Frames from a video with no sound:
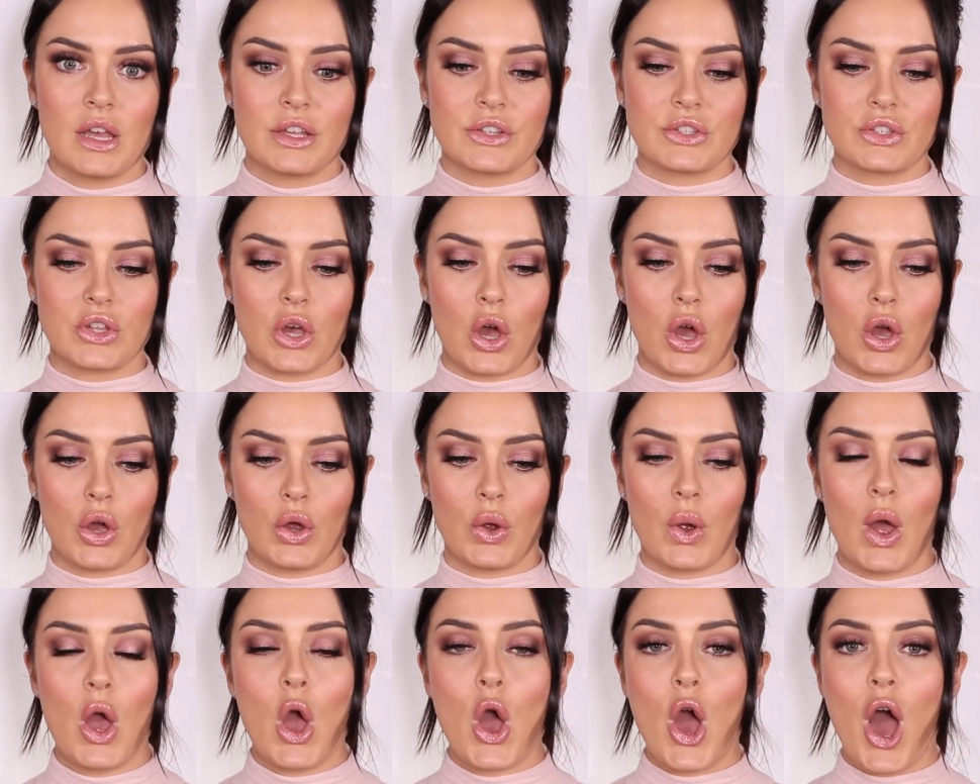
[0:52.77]

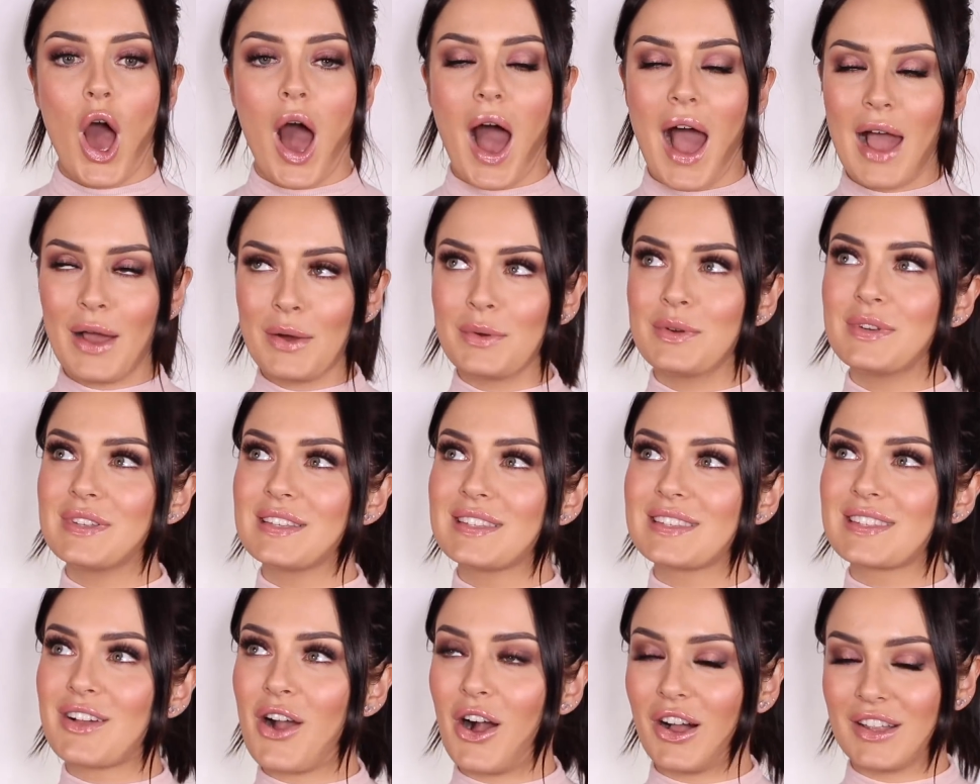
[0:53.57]
So I
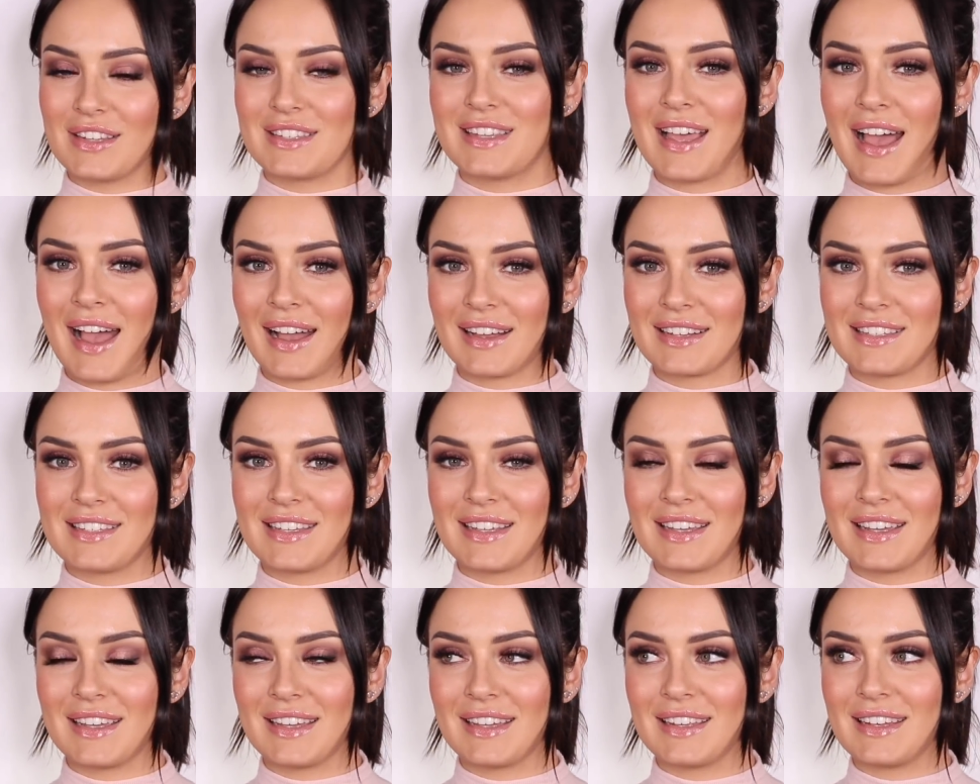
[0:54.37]
was
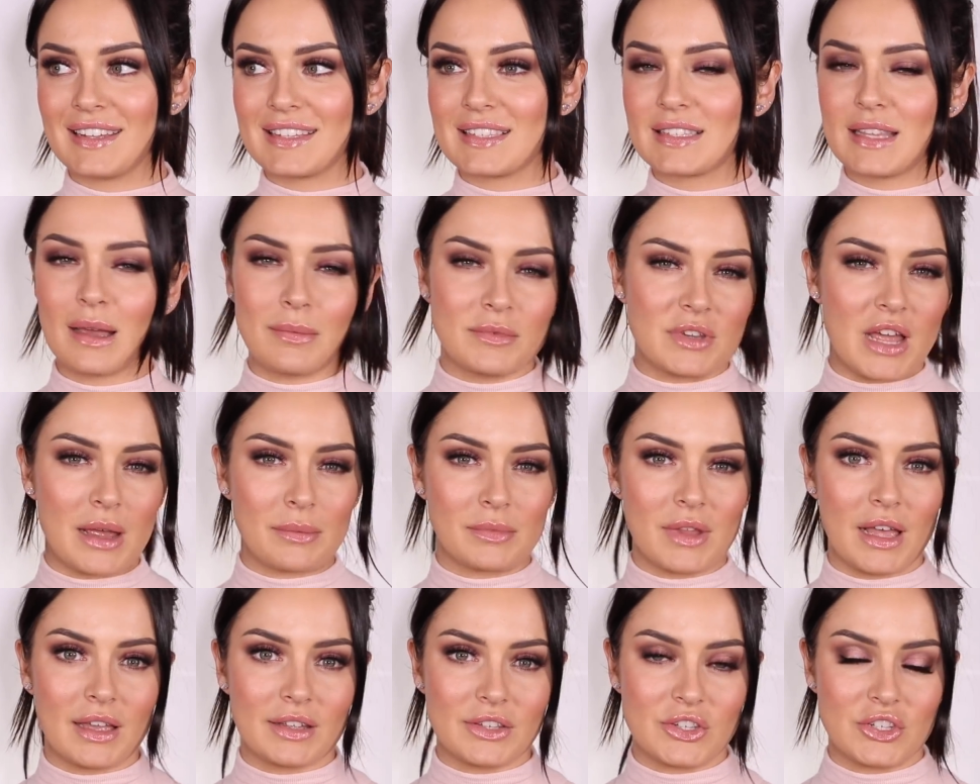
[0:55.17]
contacted
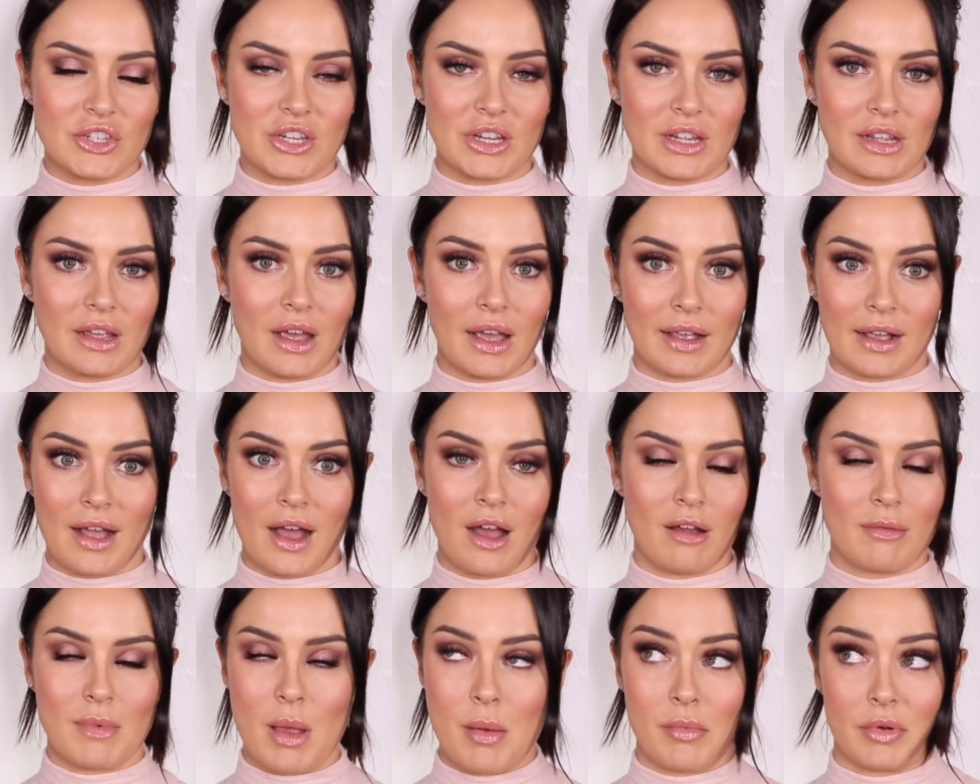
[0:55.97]
sometime last year, I
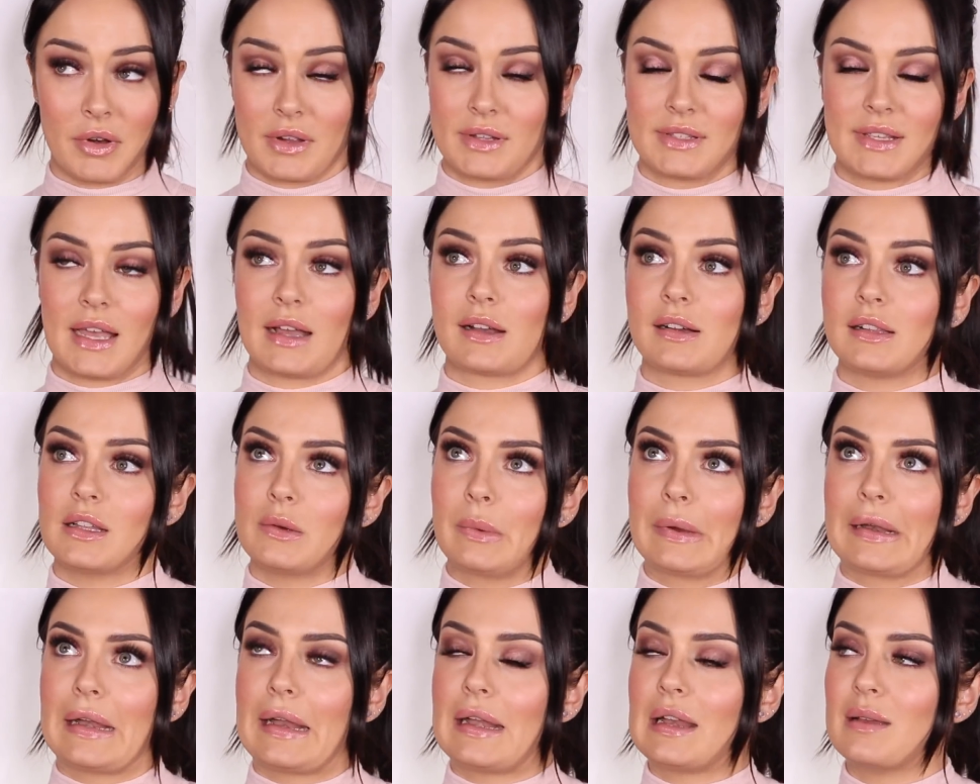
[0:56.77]
can't remember exactly
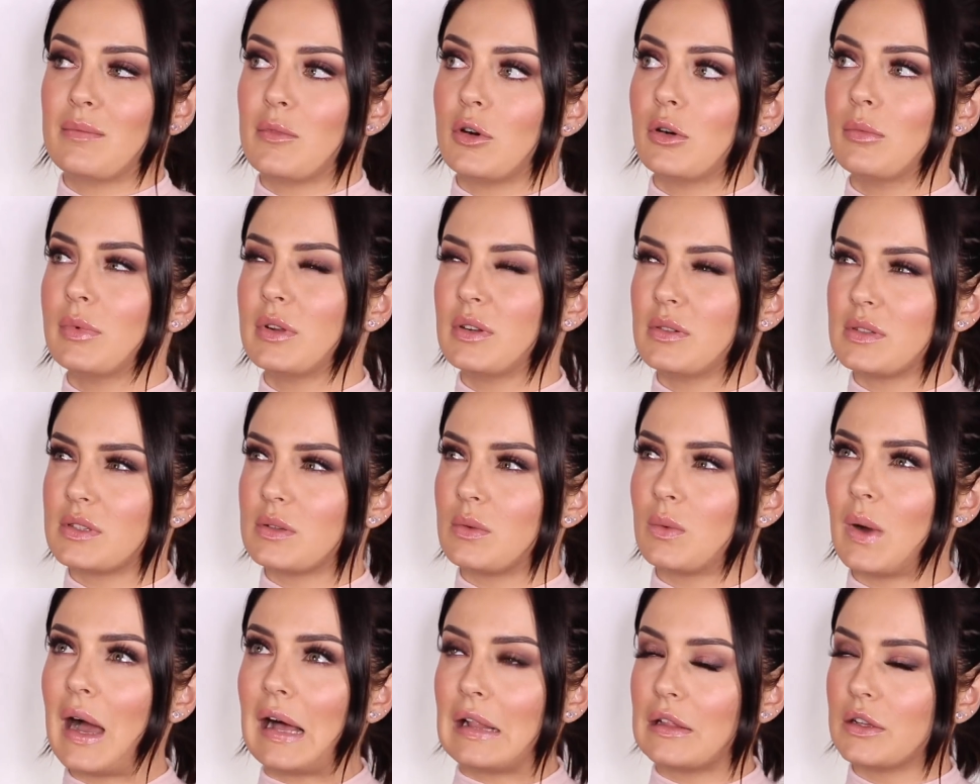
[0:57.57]
when anymore, but it was
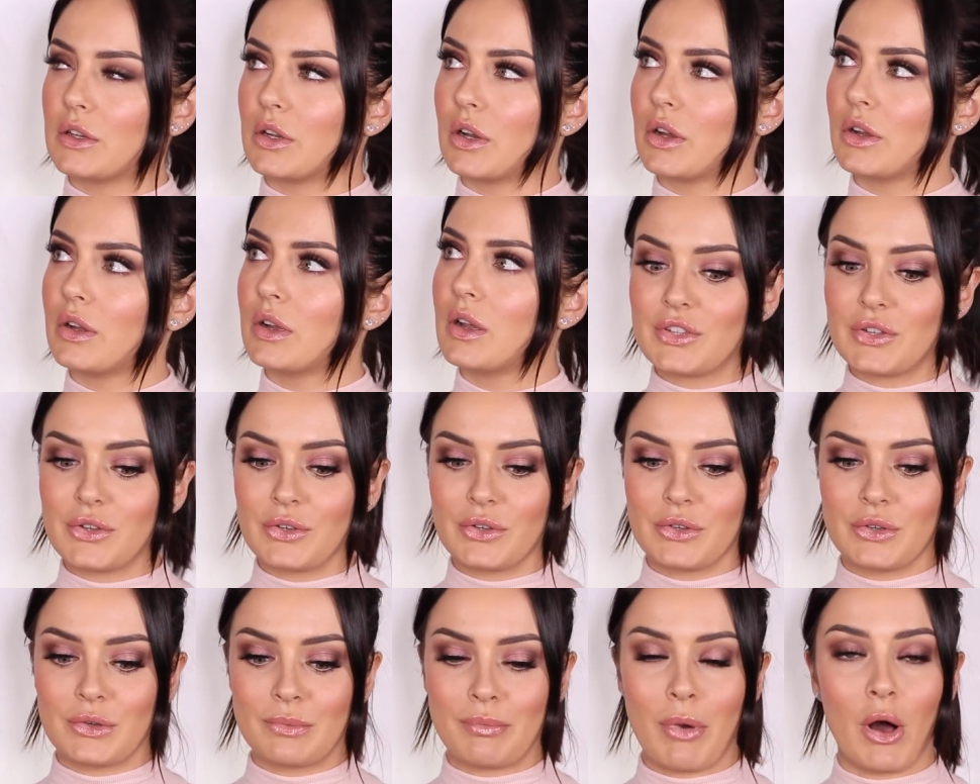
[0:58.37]
a while ago,
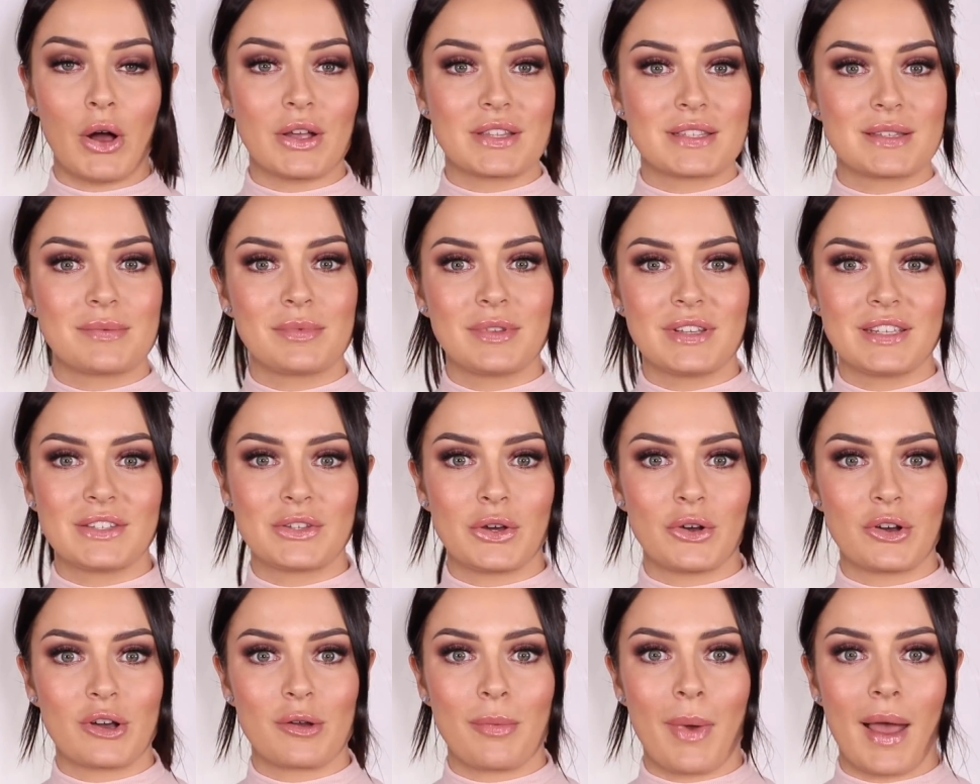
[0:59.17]
to possibly
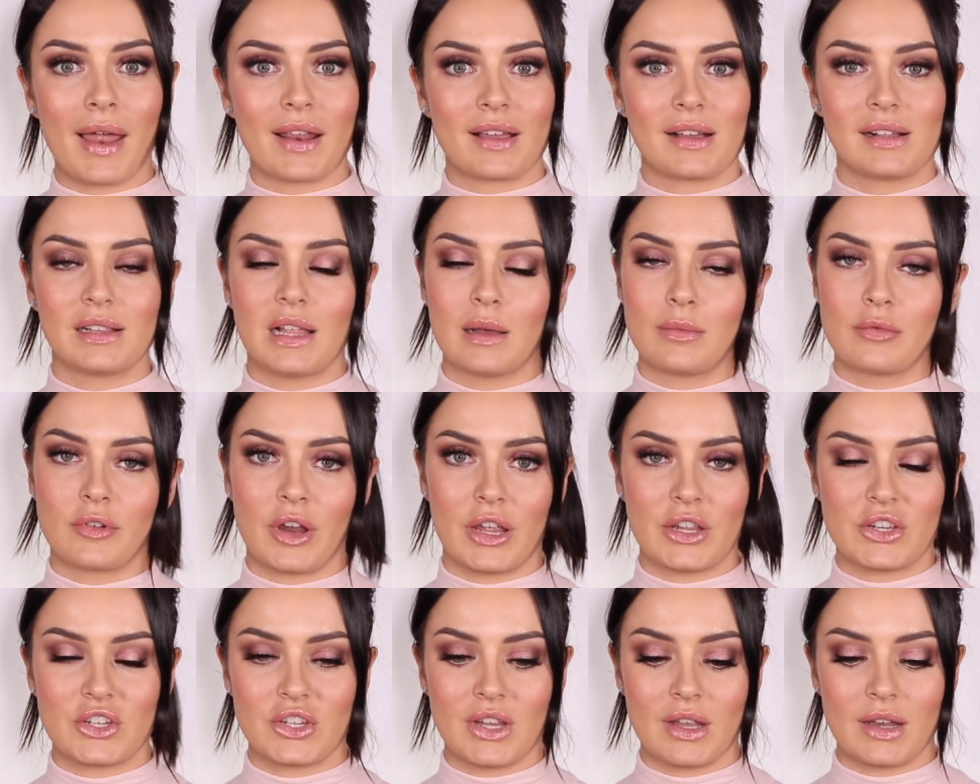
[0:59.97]
talk about a
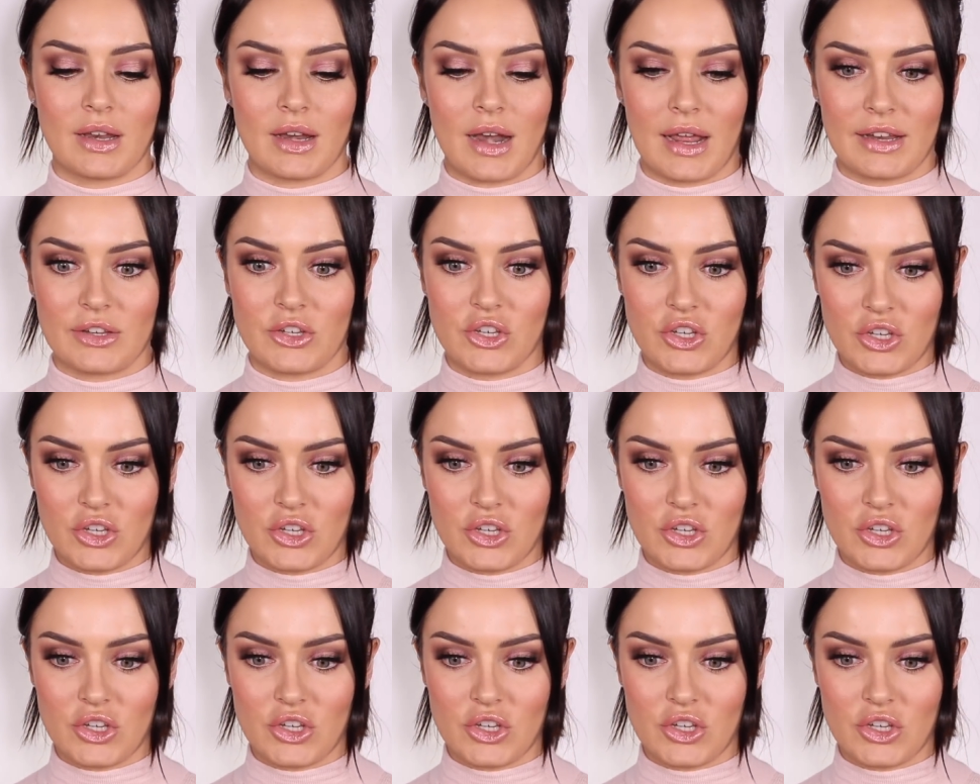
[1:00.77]
collaboration, and I